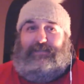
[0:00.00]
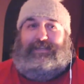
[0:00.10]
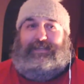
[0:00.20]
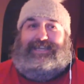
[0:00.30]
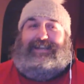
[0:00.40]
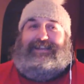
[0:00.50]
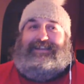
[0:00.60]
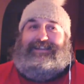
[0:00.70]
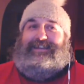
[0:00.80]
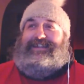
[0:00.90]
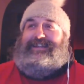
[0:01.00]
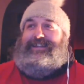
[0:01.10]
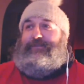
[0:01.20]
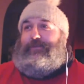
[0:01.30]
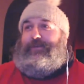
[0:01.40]
to press send, and
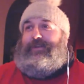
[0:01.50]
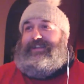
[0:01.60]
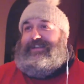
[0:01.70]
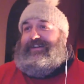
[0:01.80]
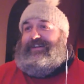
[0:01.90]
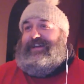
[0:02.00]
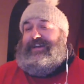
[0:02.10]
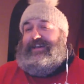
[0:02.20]
then boy did I.